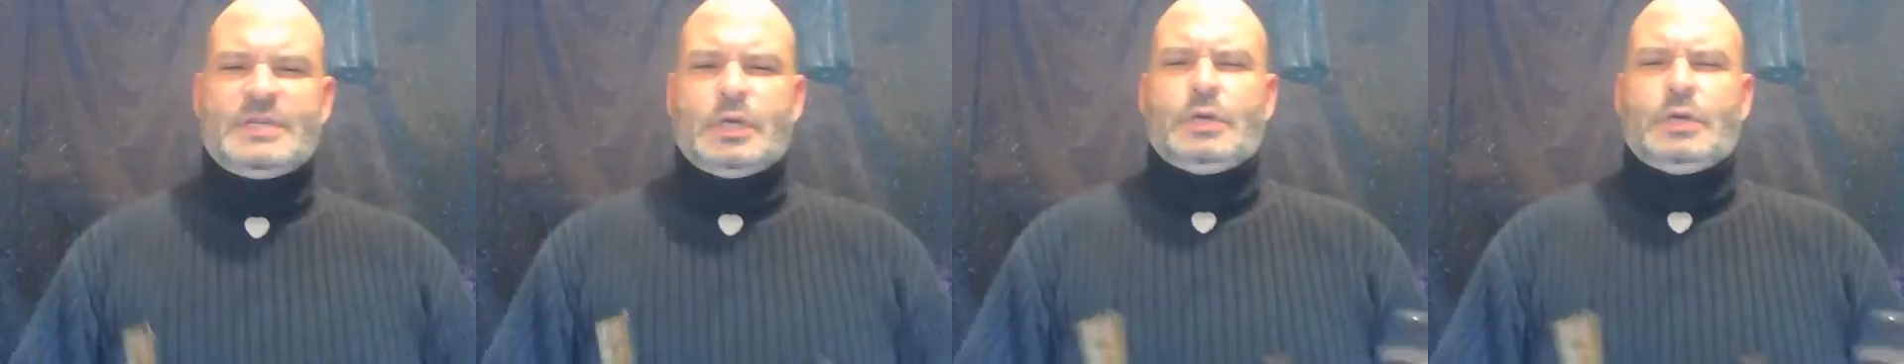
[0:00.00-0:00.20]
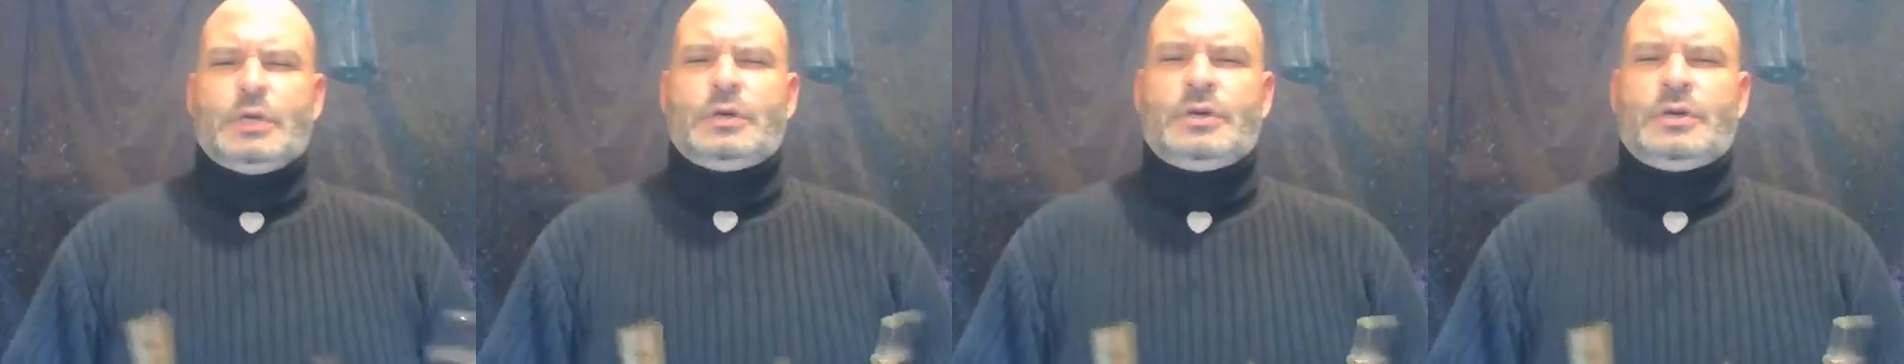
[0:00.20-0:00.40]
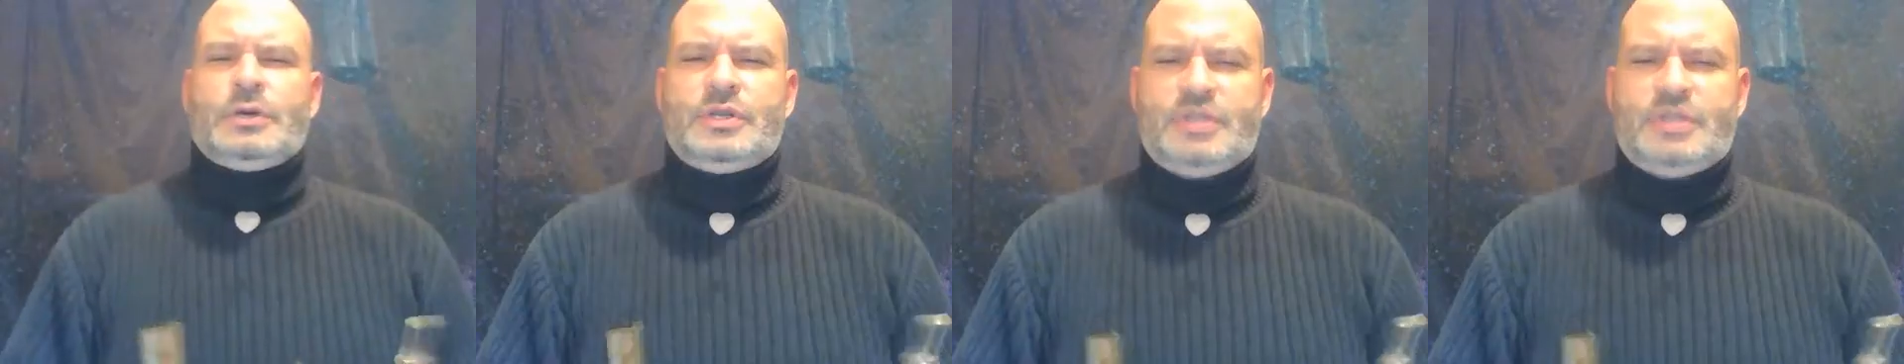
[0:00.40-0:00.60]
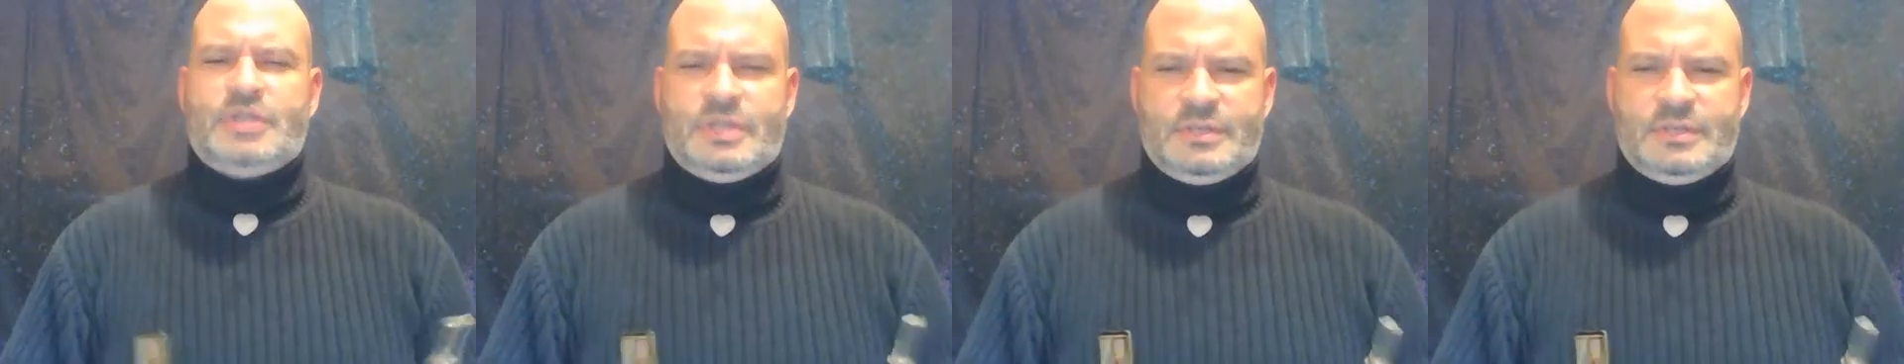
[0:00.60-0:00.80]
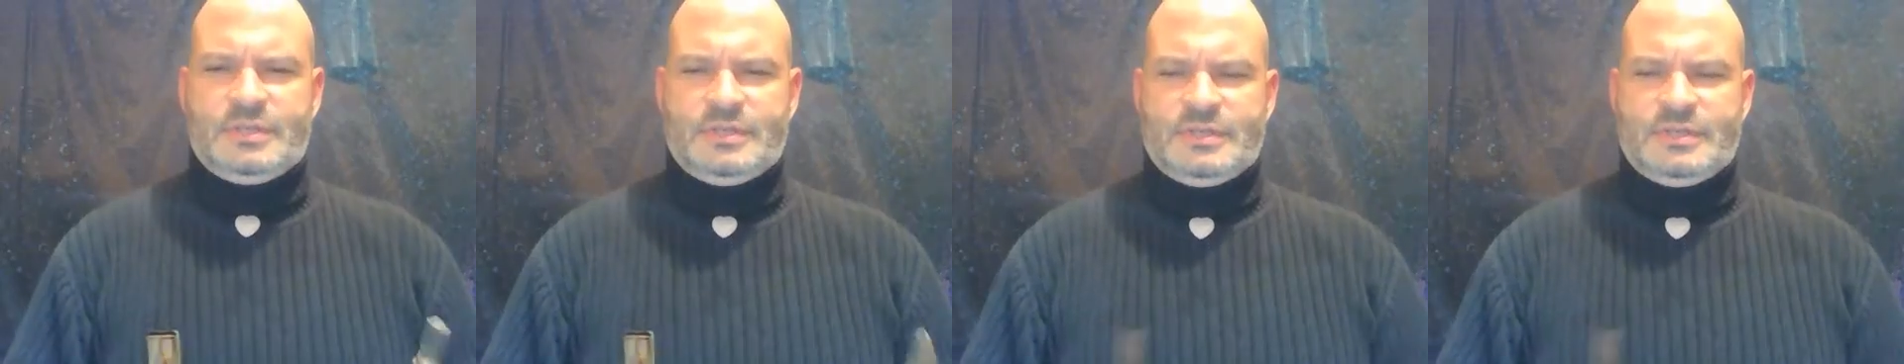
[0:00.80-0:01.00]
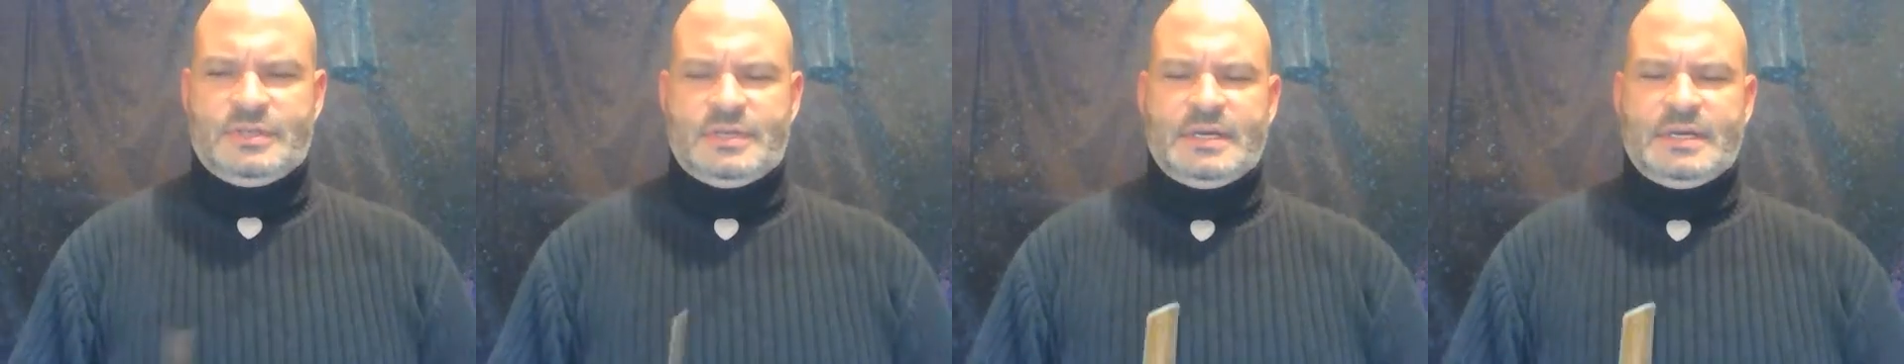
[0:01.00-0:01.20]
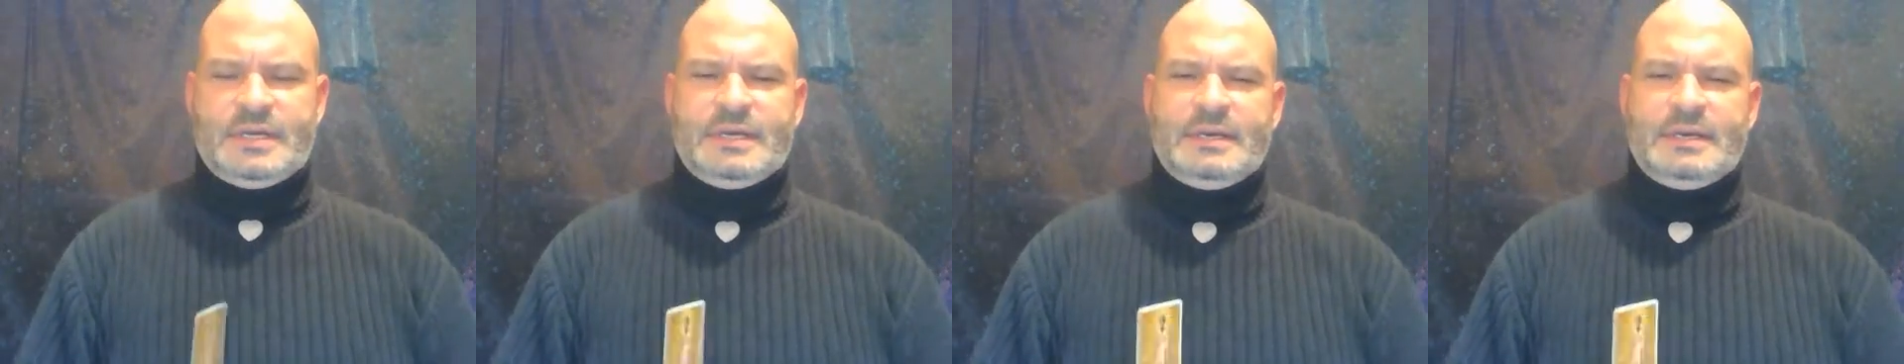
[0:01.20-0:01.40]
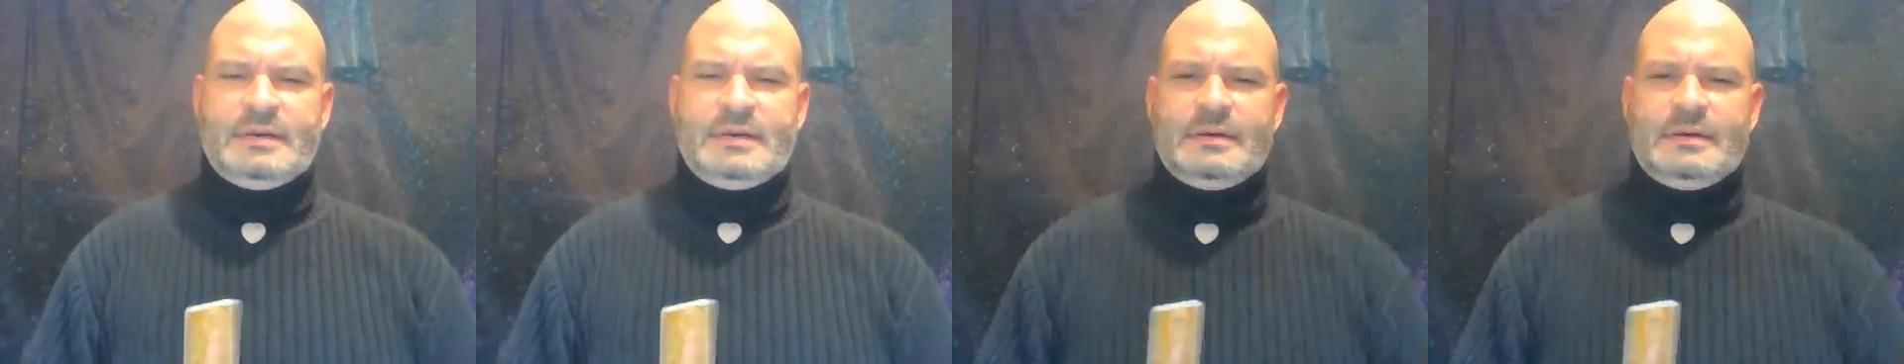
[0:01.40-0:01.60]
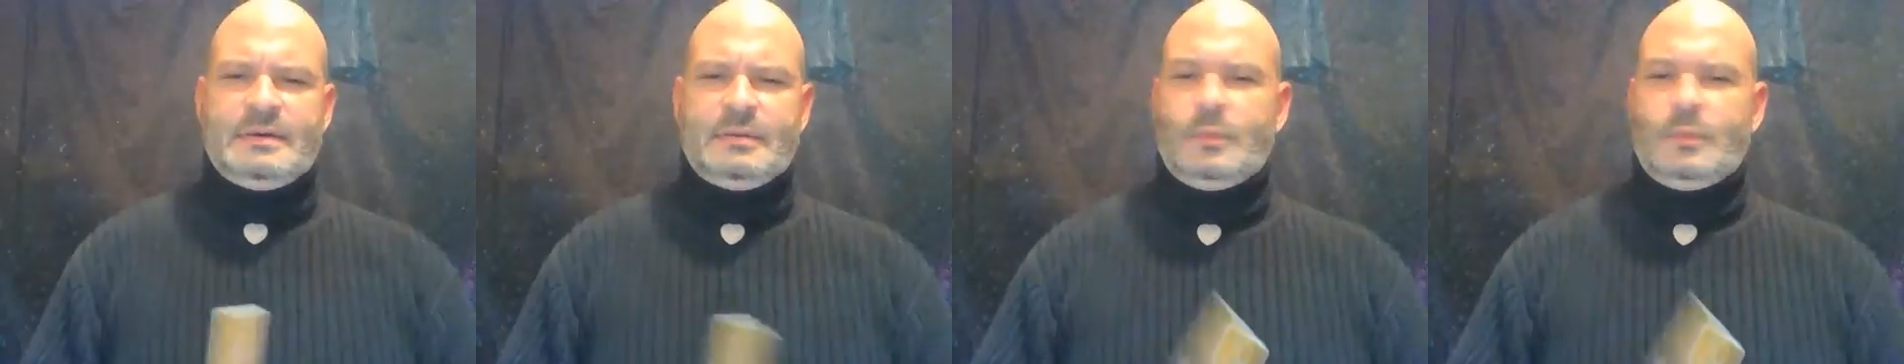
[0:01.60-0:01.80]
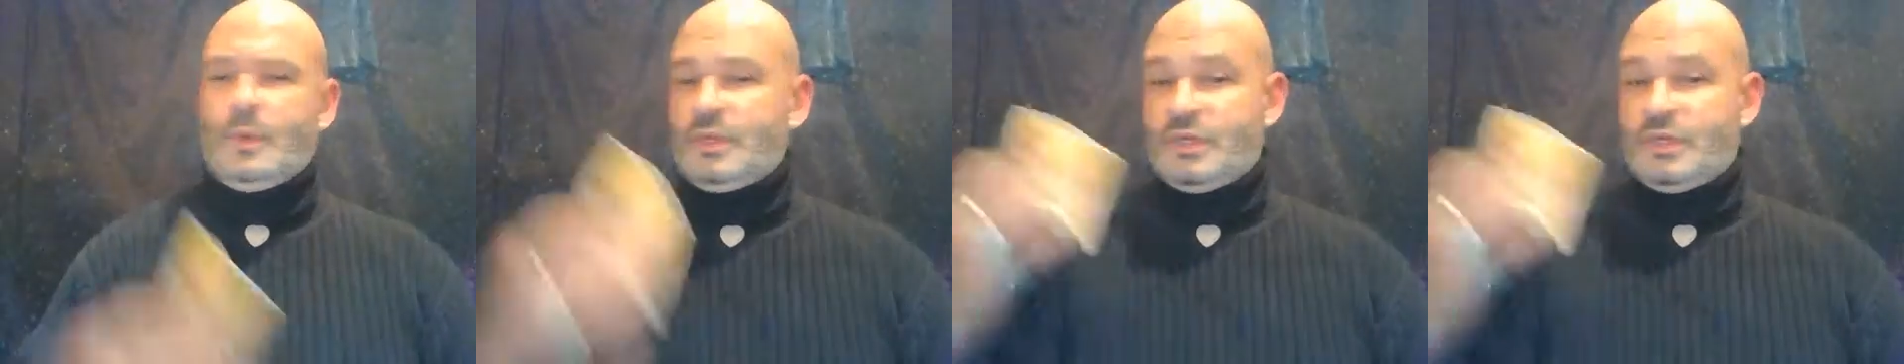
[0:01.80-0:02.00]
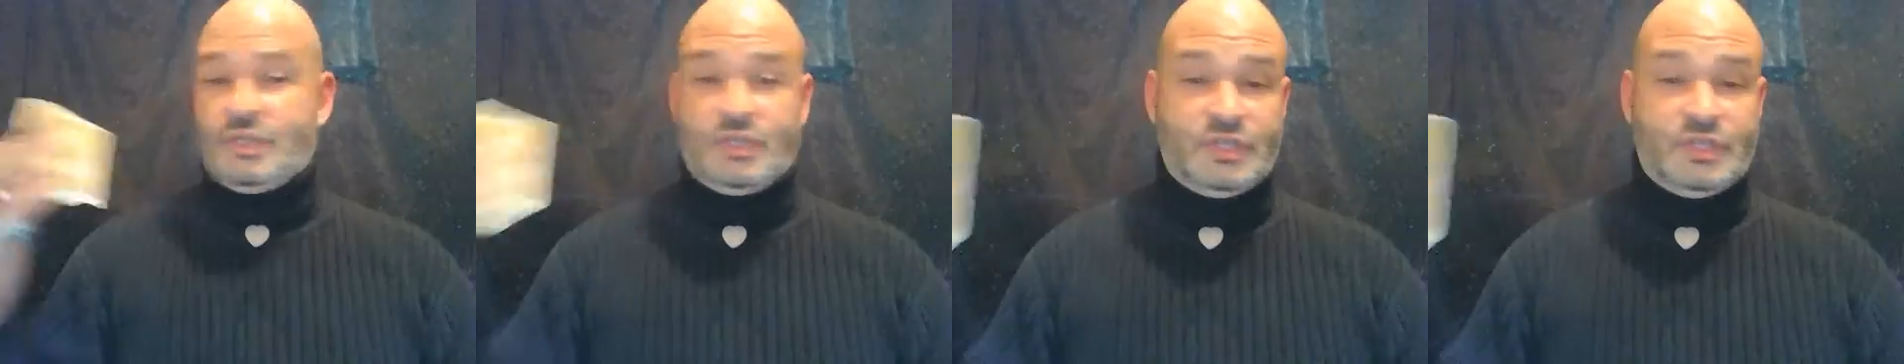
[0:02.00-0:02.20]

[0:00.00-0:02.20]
urges, which